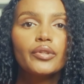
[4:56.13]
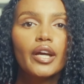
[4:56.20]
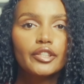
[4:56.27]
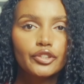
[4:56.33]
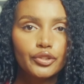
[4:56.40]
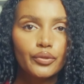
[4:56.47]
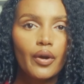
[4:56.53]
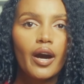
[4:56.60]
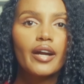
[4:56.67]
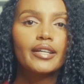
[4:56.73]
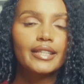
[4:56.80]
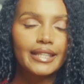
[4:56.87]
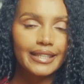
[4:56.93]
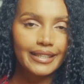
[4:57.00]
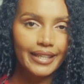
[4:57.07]
that you are
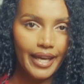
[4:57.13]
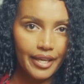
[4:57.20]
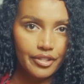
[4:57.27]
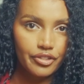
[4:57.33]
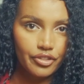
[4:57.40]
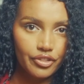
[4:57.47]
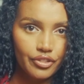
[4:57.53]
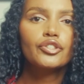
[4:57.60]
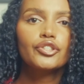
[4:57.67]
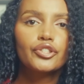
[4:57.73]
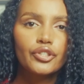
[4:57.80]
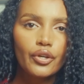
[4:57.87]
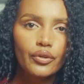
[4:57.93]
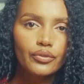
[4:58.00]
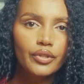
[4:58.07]
engaged,
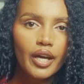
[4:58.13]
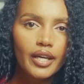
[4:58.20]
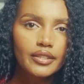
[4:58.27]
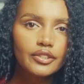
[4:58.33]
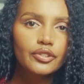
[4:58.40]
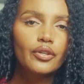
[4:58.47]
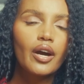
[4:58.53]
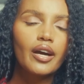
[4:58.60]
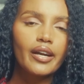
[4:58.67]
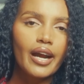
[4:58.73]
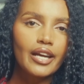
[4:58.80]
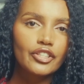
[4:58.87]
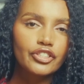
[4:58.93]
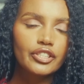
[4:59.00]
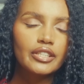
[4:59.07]
show that you are
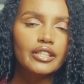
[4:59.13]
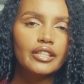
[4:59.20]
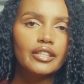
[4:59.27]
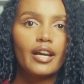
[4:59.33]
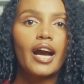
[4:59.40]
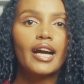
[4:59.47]
actually